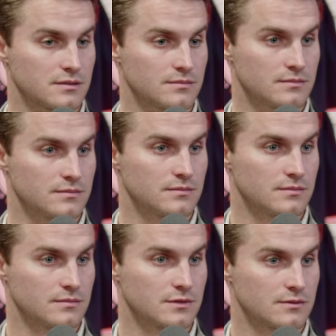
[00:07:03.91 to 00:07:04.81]

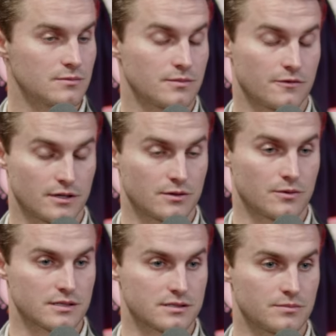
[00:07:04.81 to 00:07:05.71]

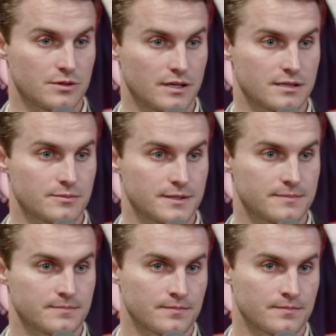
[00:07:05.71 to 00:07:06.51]
him play, but